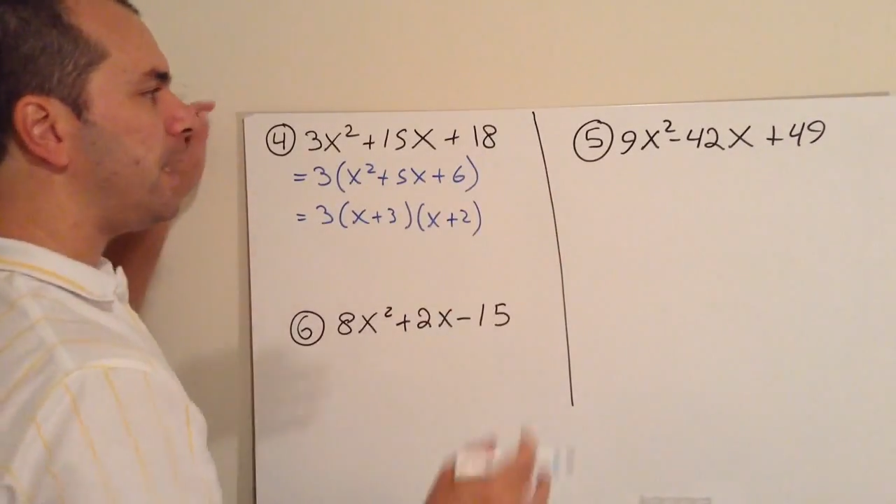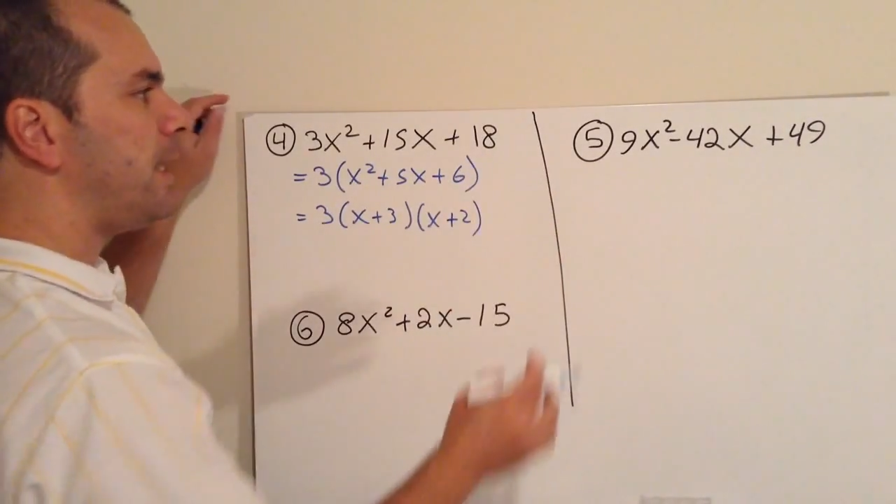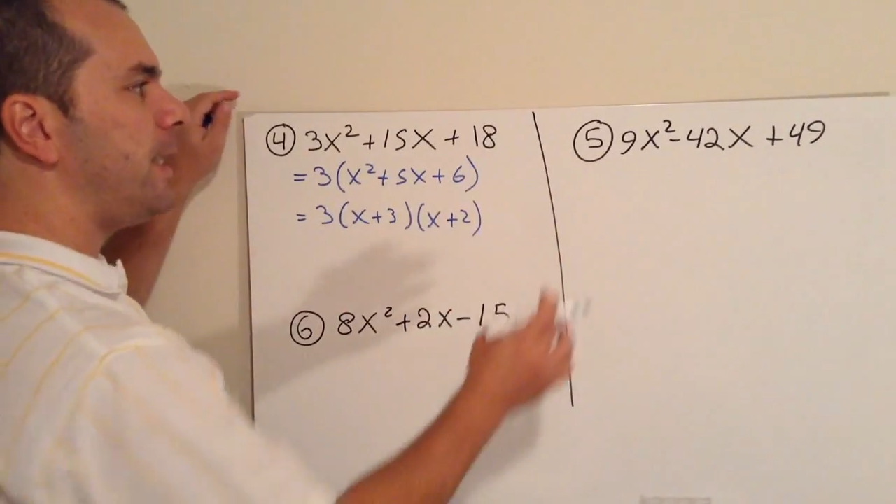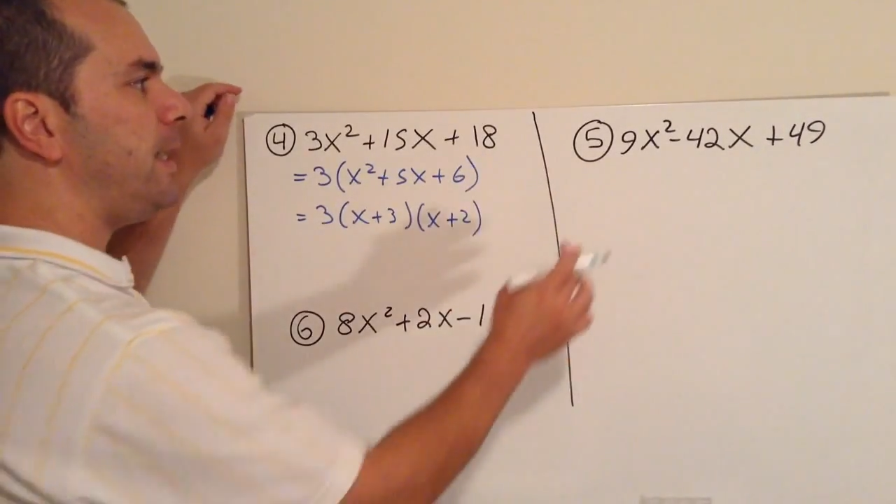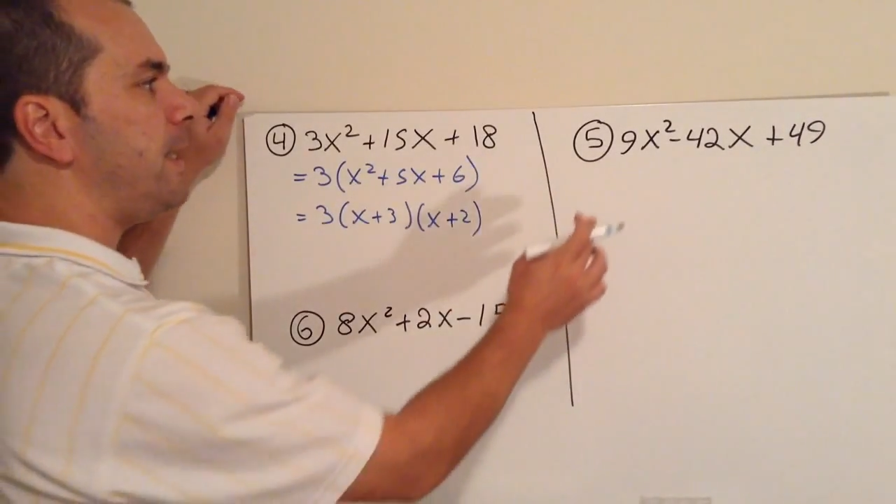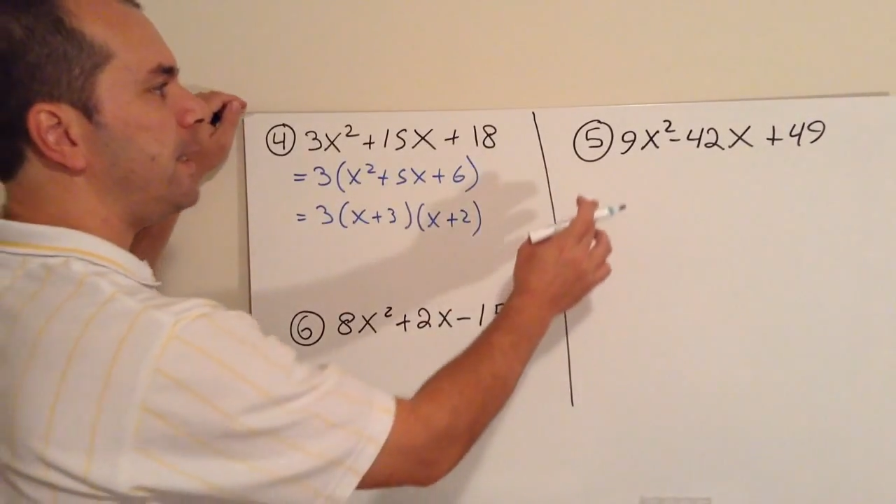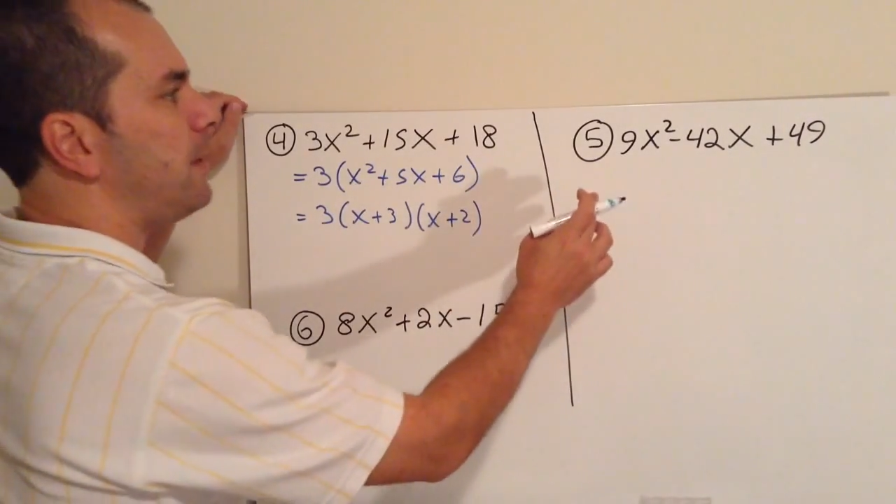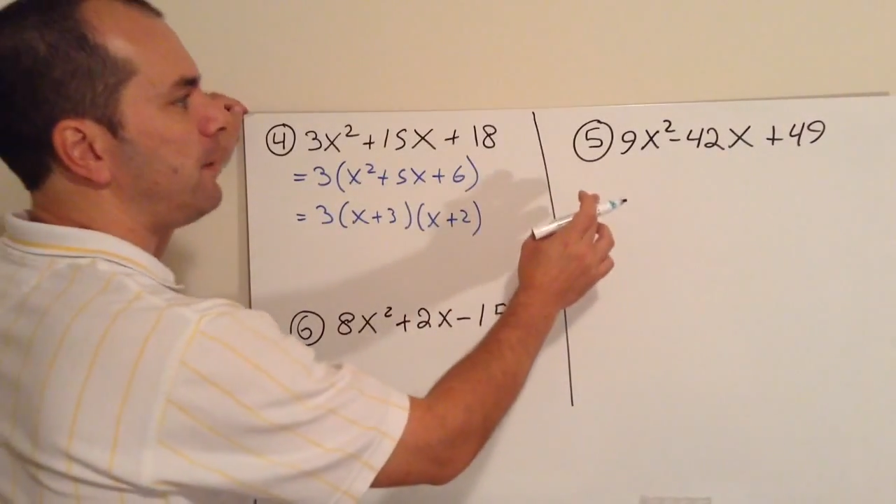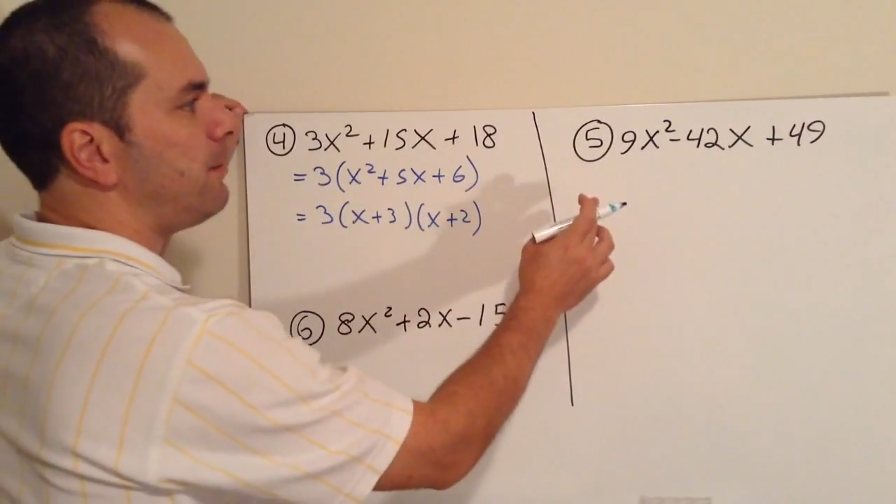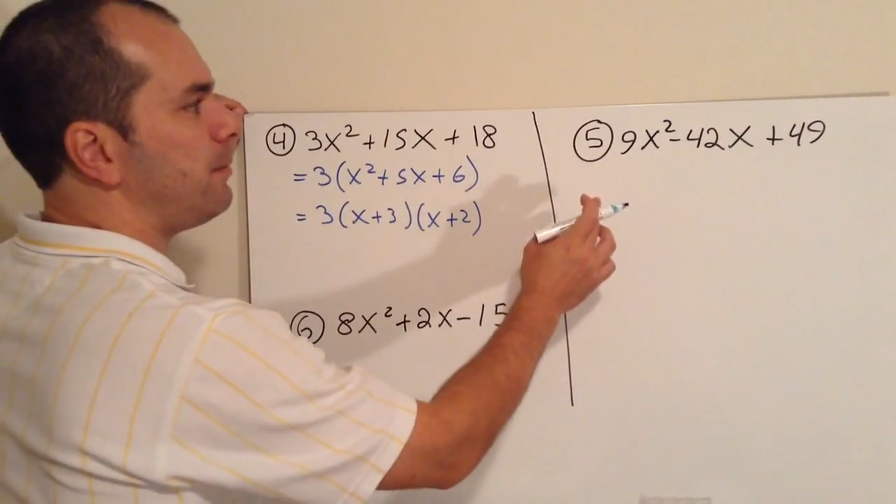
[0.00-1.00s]

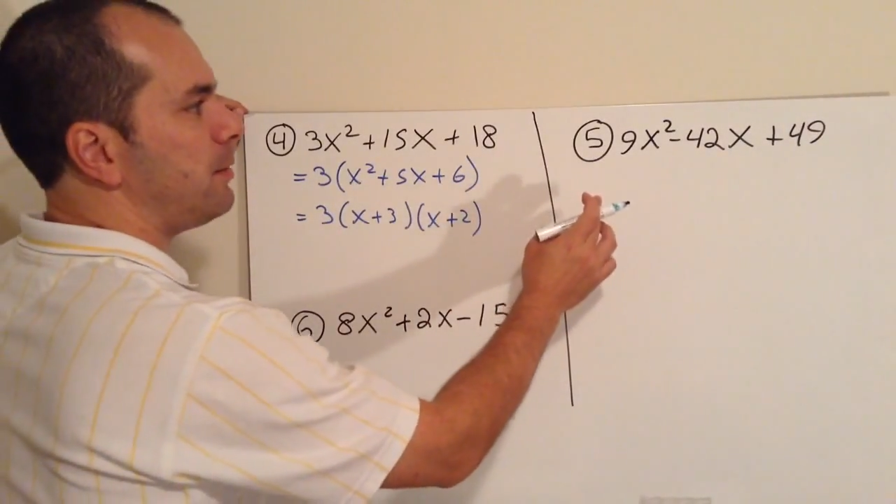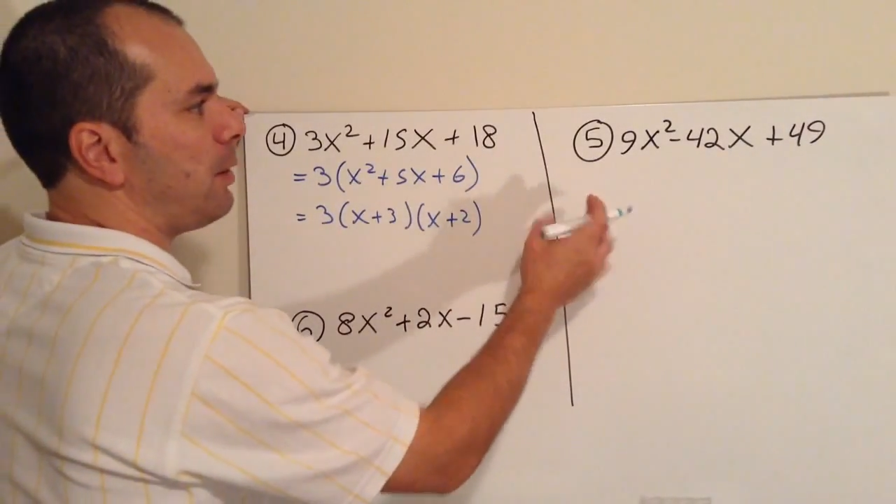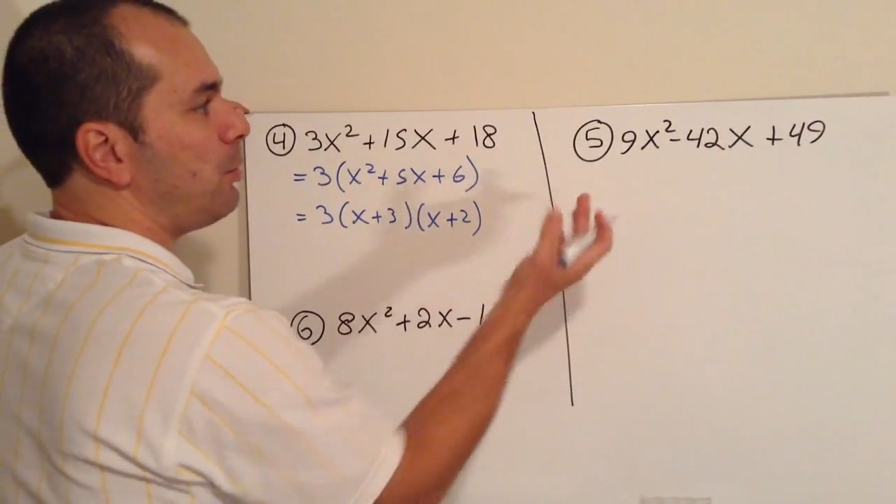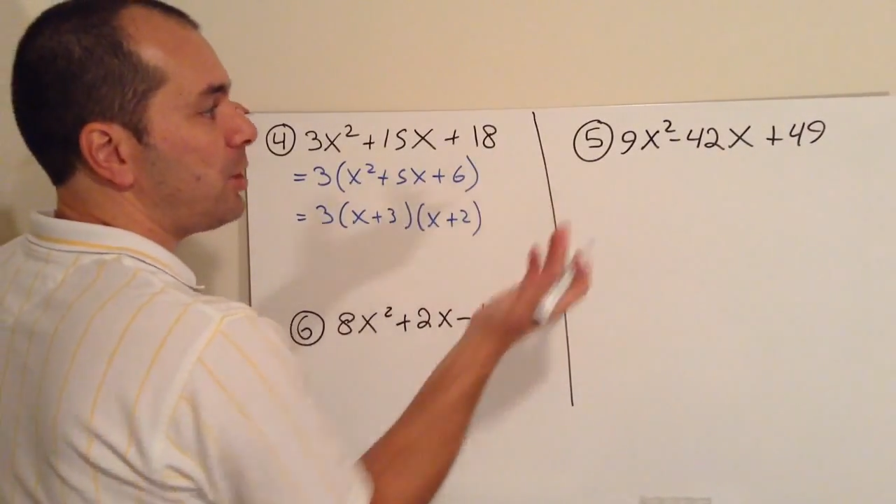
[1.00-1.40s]
I will